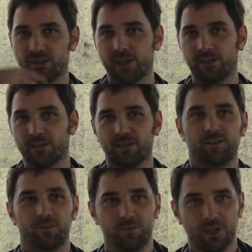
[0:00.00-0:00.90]
Child
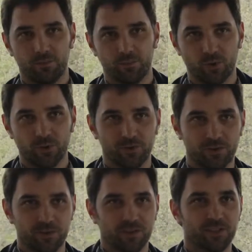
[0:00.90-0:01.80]
next to James
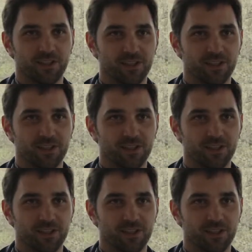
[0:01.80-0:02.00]
Bond's